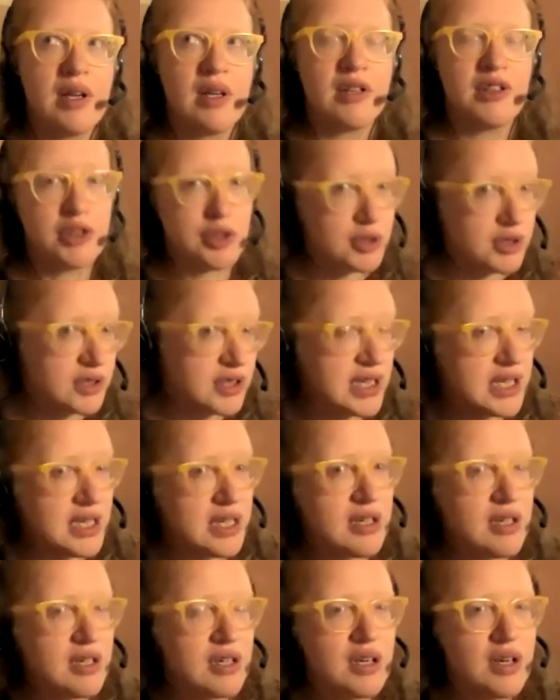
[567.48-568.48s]
dirty
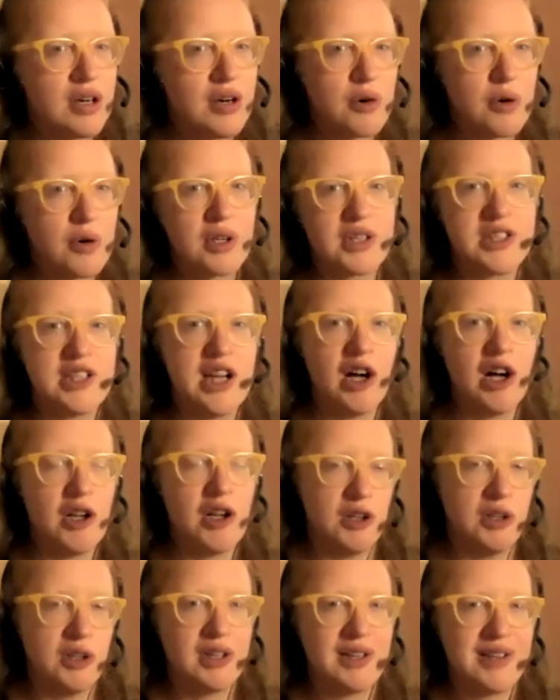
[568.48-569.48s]
or dull.
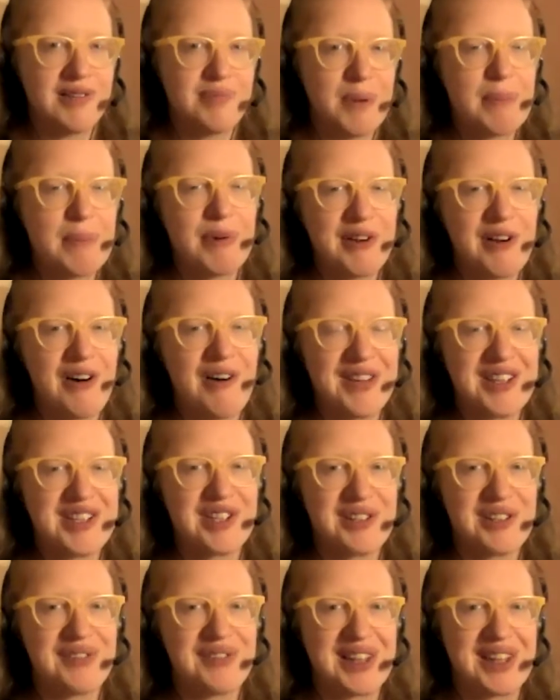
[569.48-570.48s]
People call this
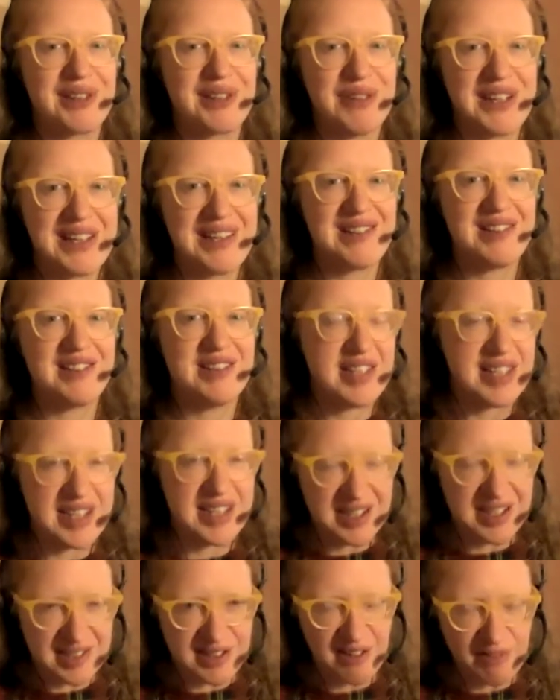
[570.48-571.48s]
sort of the 3
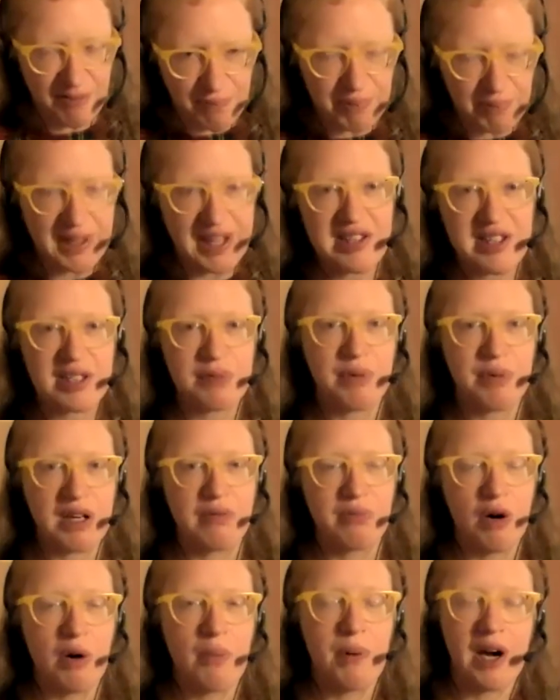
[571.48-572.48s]
Ds of places where
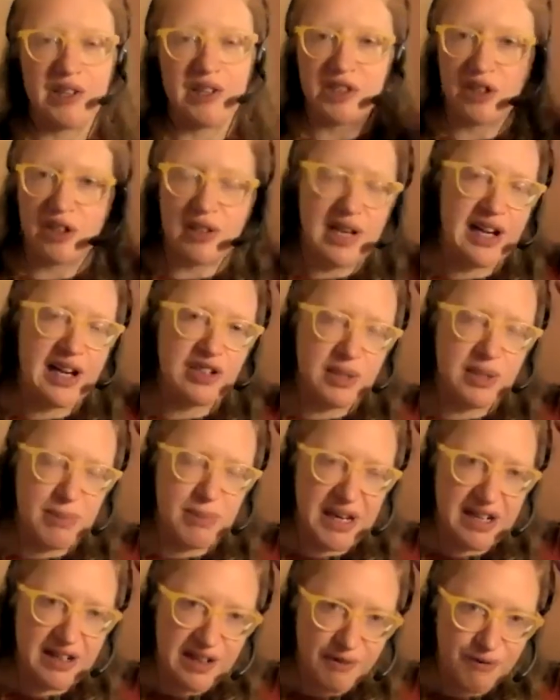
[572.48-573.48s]
robots could actually
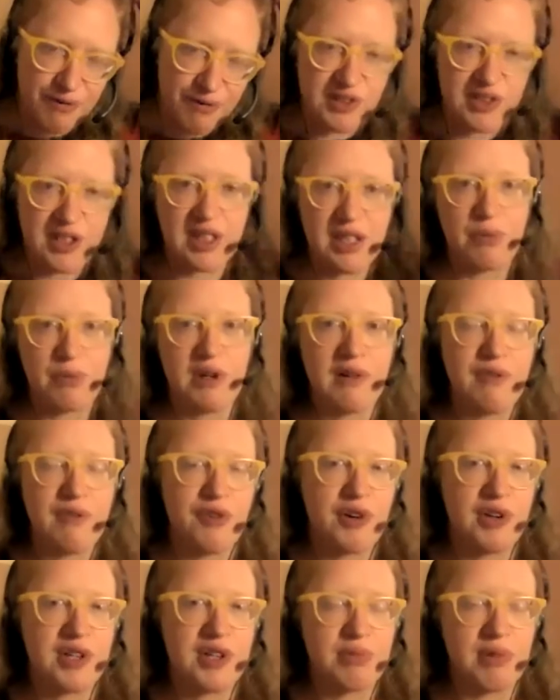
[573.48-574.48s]
make a difference in the
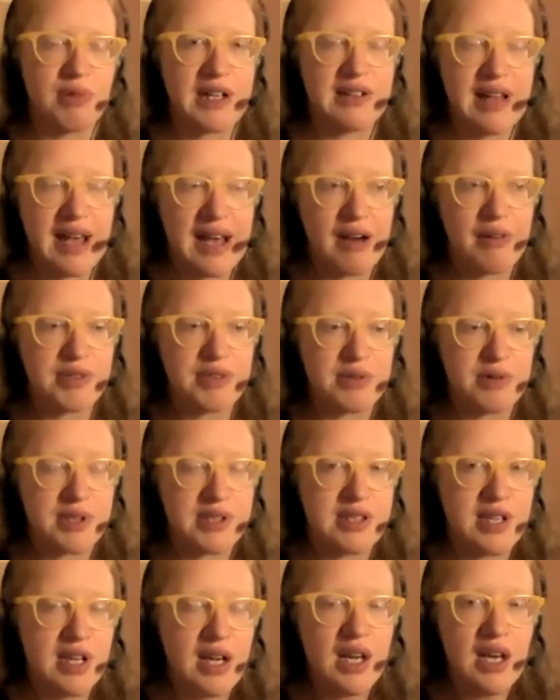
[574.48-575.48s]
workforce right now.
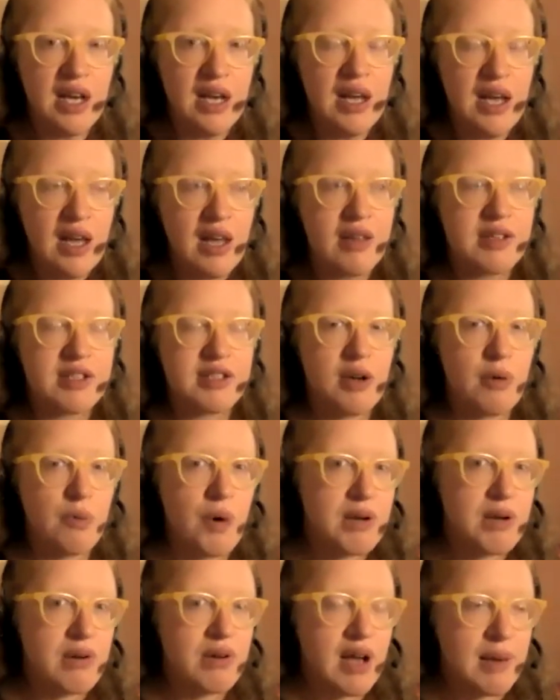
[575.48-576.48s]

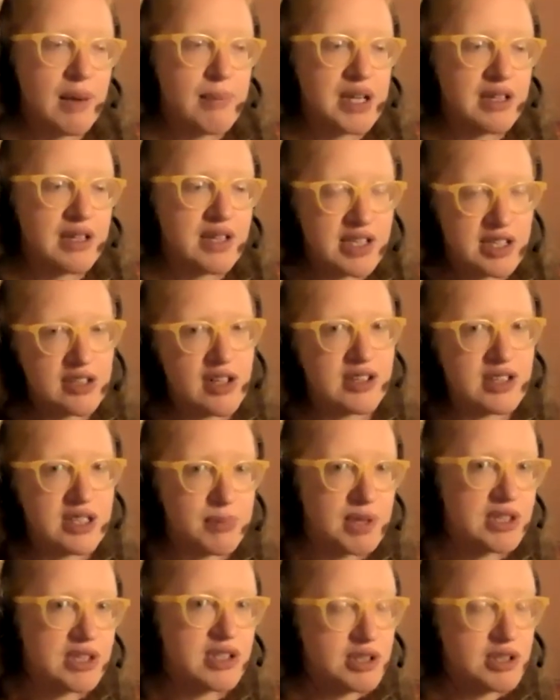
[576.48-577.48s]
This is not so
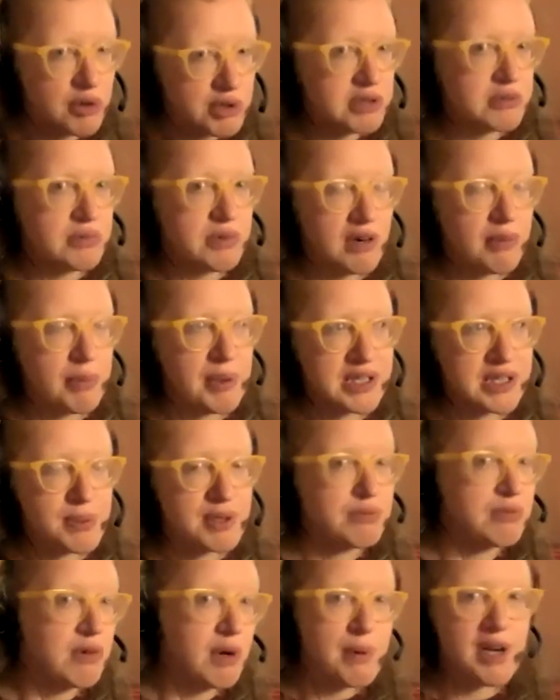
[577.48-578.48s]
much social robots, but
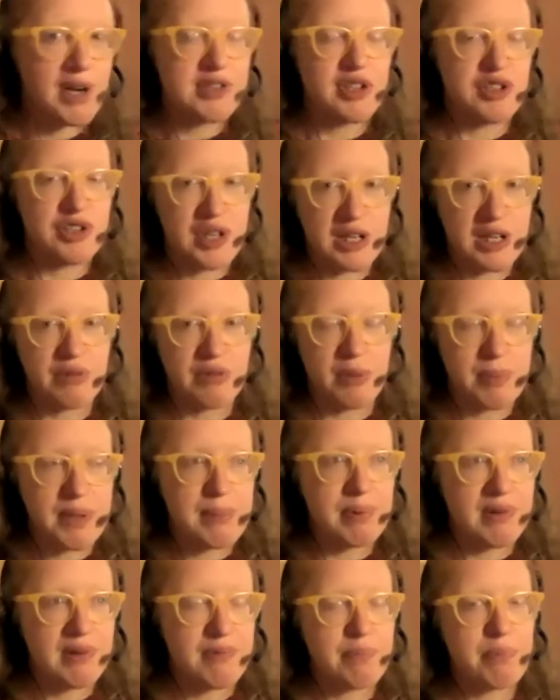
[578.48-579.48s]
robots in general.
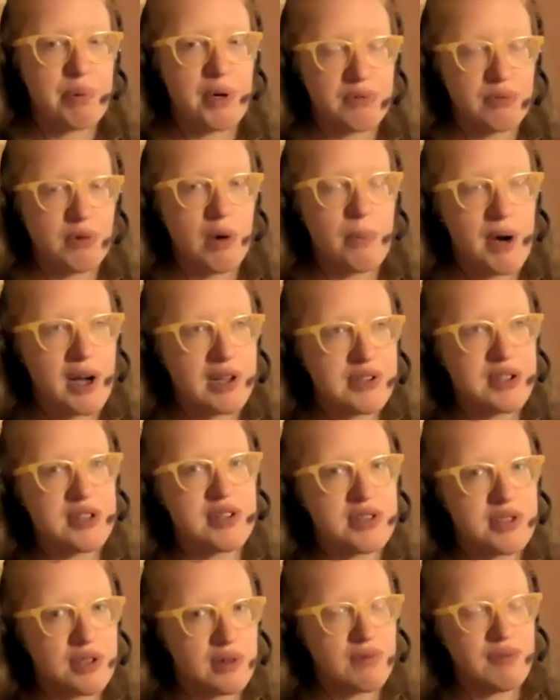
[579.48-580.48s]
People have put robots into
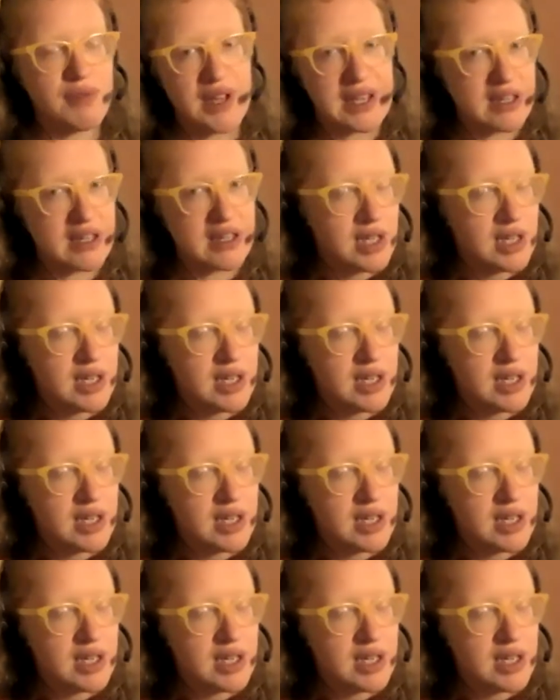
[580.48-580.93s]
sort of like